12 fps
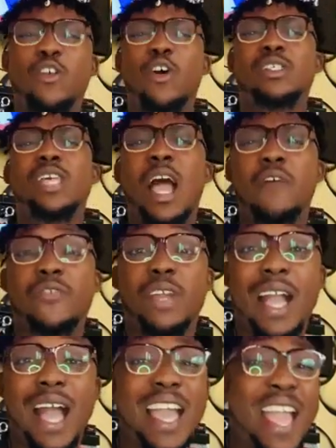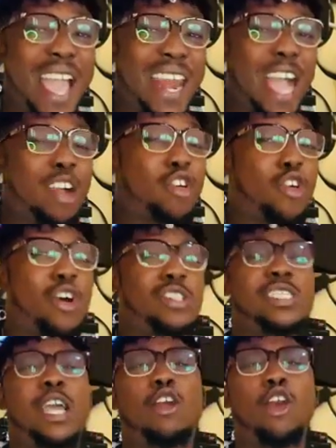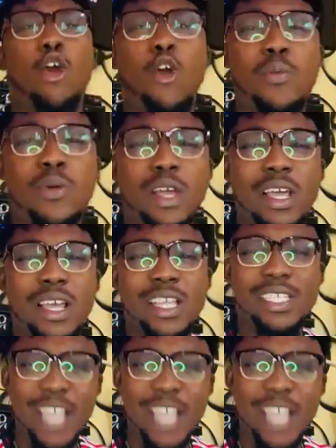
across Africa and across the globe.